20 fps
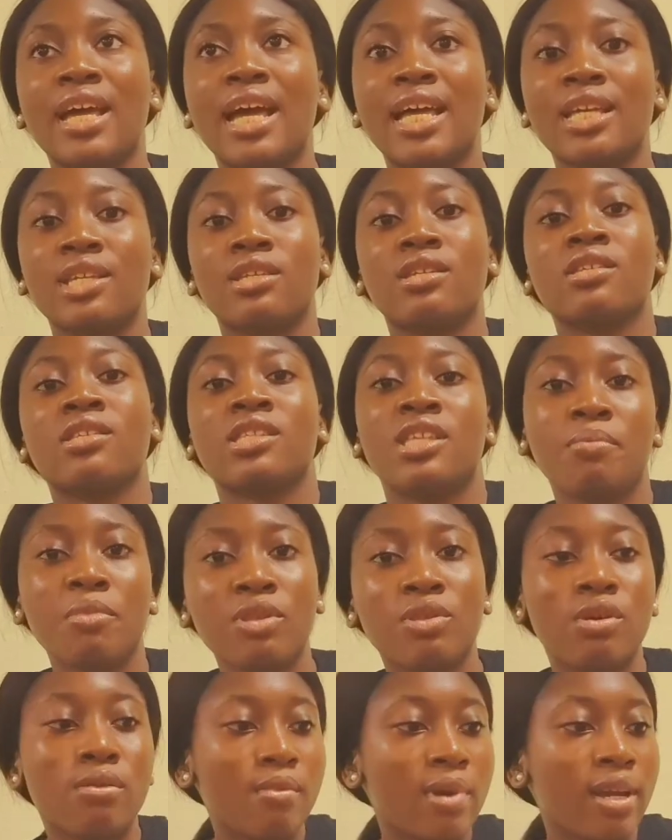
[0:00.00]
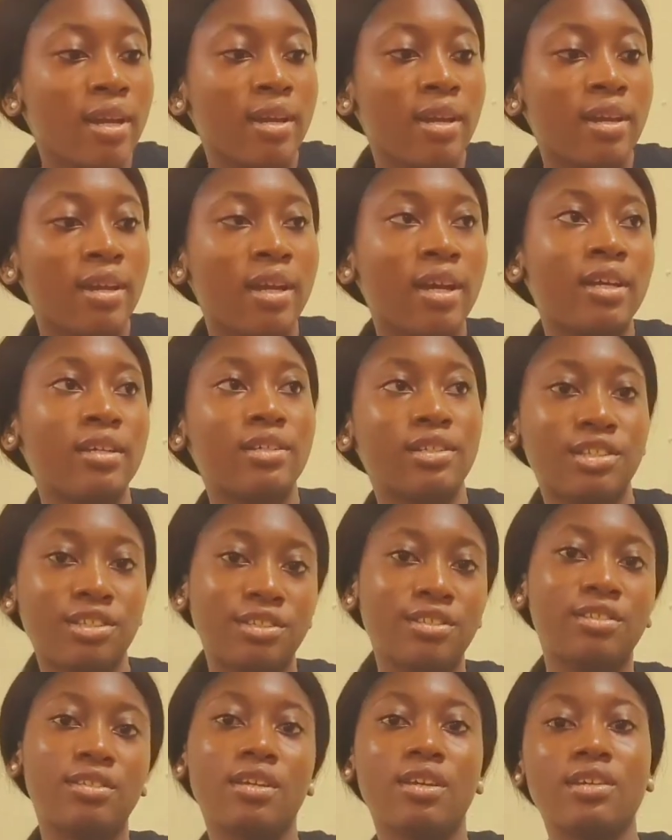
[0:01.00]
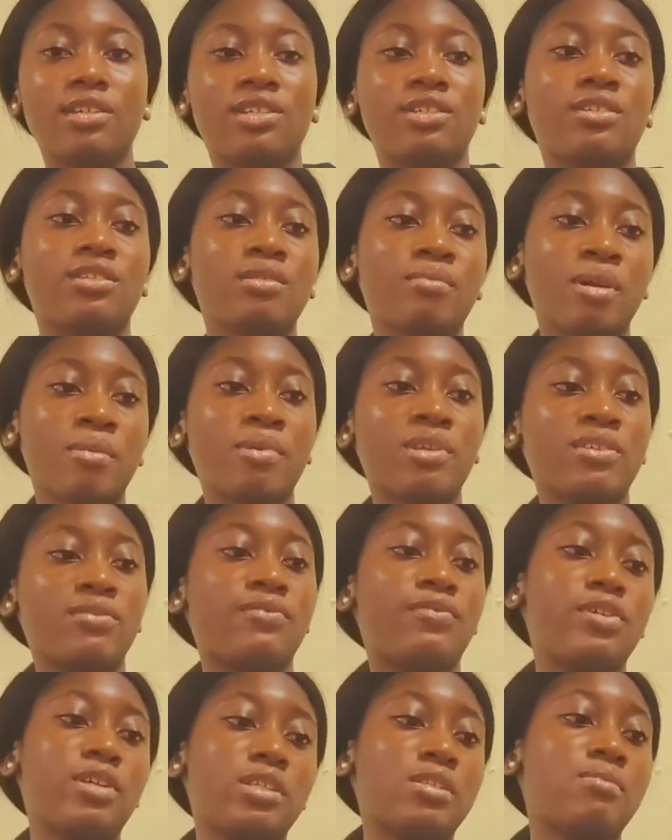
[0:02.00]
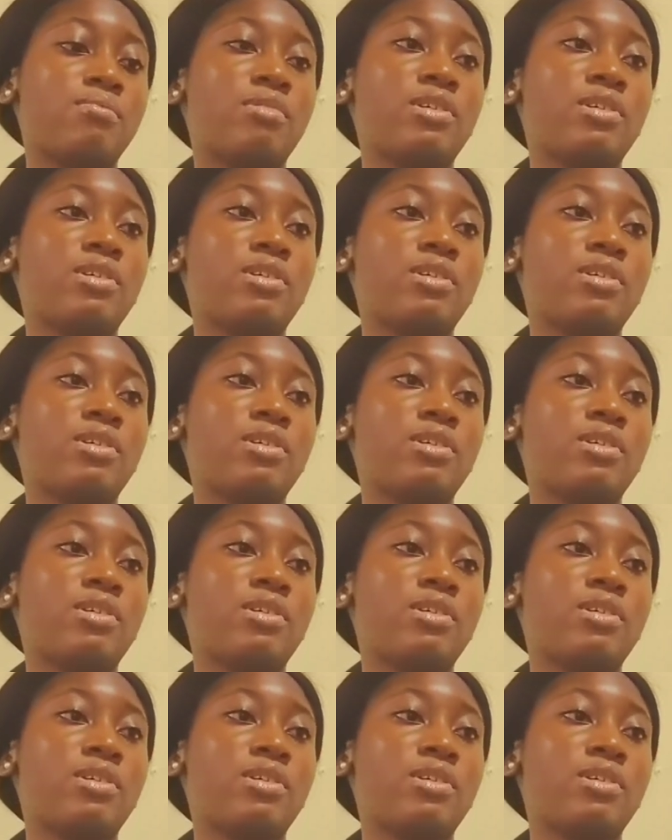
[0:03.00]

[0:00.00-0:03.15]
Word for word: That's Temitope. Yeah, she's still my best friend.